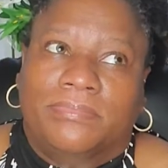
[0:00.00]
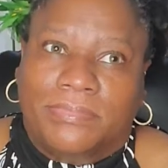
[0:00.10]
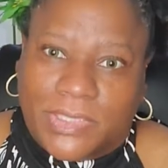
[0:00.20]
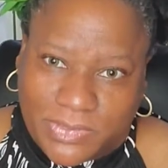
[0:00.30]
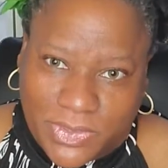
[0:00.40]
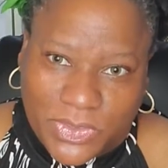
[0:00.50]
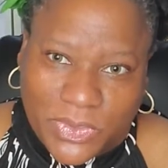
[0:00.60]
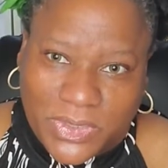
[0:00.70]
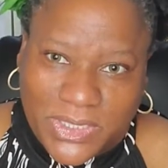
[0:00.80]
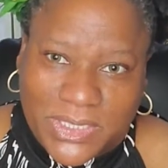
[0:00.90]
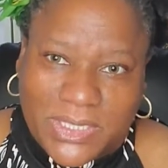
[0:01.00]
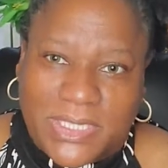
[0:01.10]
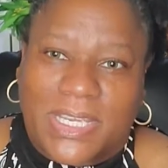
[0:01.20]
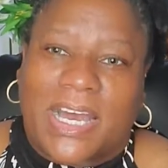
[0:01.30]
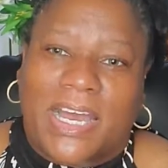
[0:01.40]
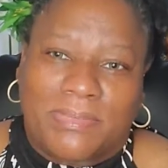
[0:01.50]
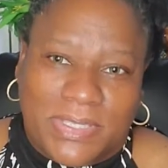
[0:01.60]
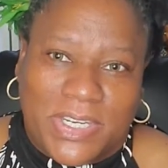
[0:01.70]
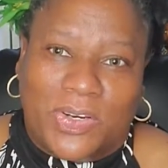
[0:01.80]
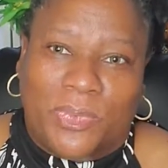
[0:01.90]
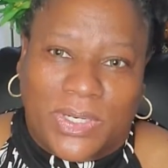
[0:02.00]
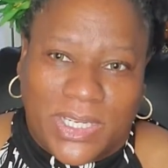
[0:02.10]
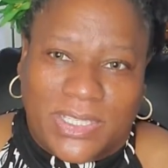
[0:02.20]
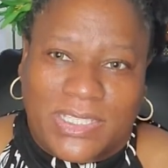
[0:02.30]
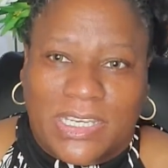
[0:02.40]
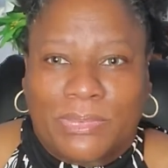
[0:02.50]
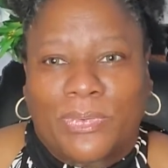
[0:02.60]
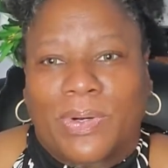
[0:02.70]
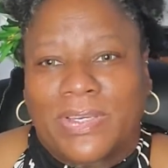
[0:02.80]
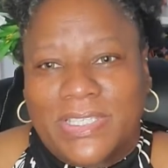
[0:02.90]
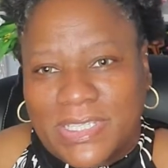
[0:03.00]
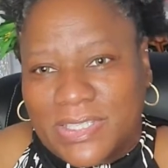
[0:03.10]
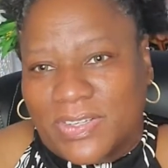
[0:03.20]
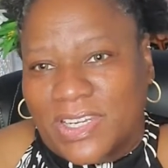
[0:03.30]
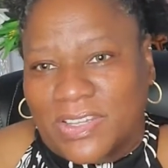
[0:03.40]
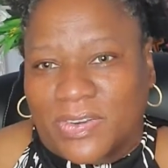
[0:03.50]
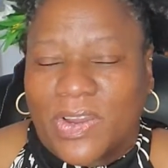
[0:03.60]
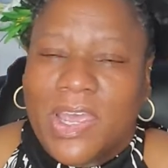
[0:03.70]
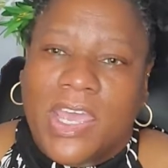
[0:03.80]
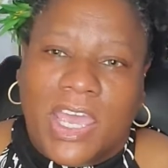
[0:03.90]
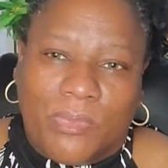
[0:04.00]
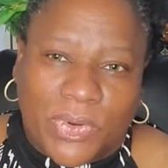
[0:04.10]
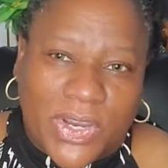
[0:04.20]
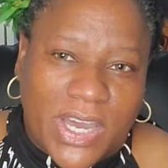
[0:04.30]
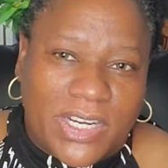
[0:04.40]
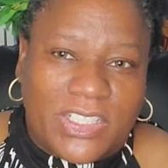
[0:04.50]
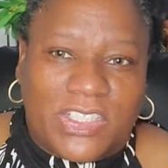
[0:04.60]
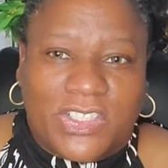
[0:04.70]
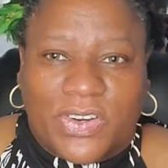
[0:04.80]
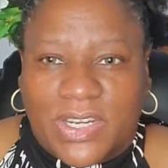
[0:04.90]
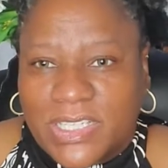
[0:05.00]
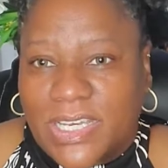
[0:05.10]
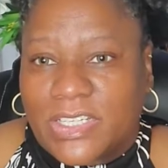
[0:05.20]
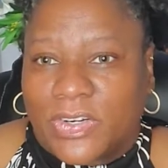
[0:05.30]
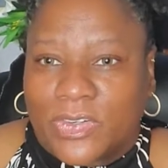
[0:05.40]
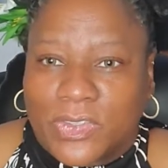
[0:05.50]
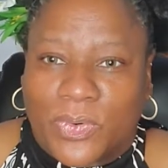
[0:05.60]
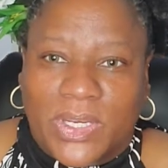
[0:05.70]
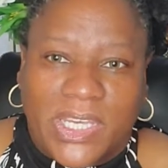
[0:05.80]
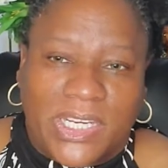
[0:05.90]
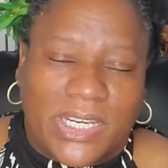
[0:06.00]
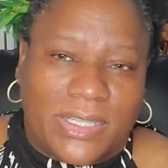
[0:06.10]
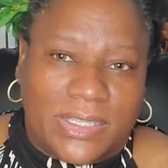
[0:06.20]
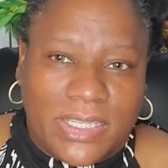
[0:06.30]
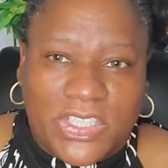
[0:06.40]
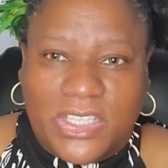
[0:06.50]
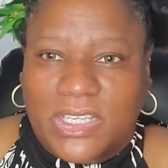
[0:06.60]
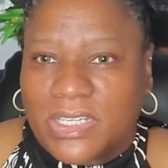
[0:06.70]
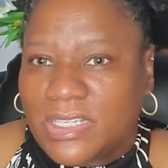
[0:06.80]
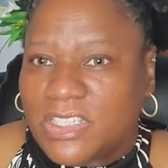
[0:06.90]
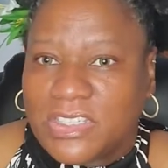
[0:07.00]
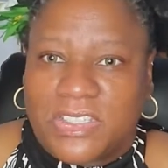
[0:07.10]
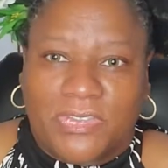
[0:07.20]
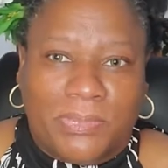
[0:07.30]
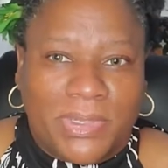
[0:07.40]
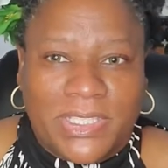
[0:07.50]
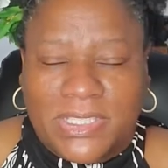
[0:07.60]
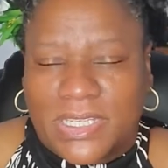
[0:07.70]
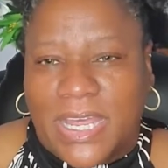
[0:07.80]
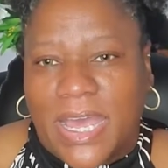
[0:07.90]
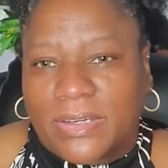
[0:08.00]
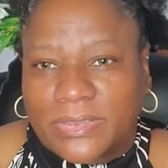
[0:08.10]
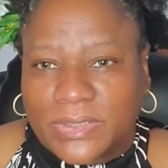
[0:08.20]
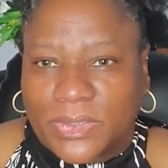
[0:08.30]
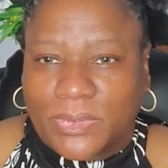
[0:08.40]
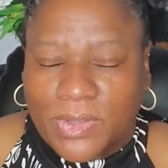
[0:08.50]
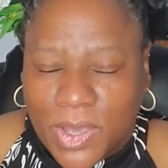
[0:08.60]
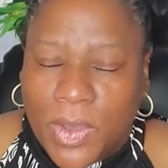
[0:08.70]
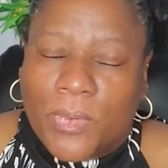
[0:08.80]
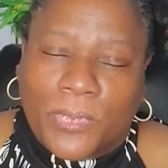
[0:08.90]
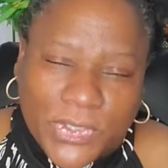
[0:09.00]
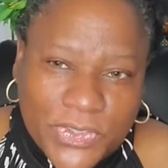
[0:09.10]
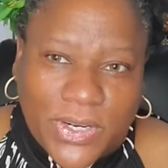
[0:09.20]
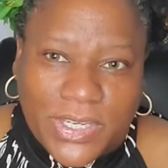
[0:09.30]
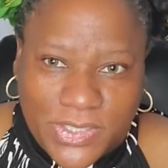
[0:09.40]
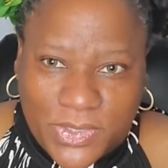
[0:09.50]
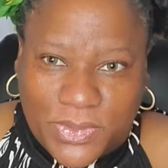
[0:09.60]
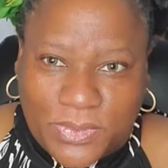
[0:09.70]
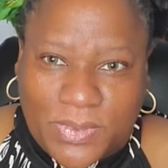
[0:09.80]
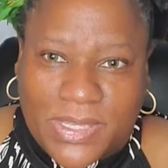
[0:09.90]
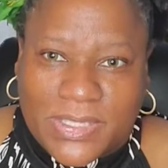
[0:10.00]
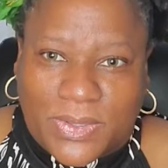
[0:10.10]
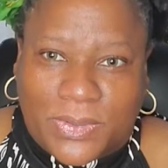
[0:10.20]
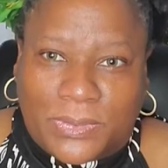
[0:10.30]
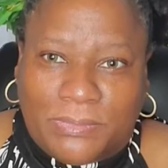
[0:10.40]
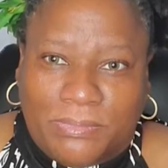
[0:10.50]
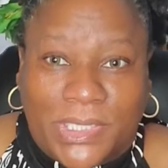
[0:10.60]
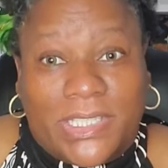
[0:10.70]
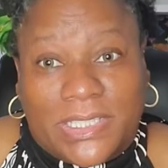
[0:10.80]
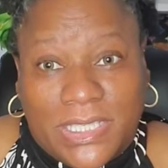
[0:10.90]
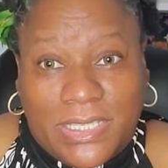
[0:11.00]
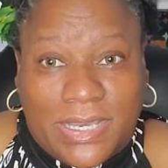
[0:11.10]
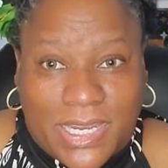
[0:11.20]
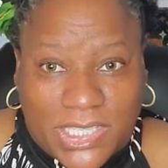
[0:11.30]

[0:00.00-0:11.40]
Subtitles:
of social distancing, I'm sitting on one end of the table while he sits on the other, and we're kind of just trying to take turns going in and out of the kitchen and just different places in the house. So we're trying to, so because he's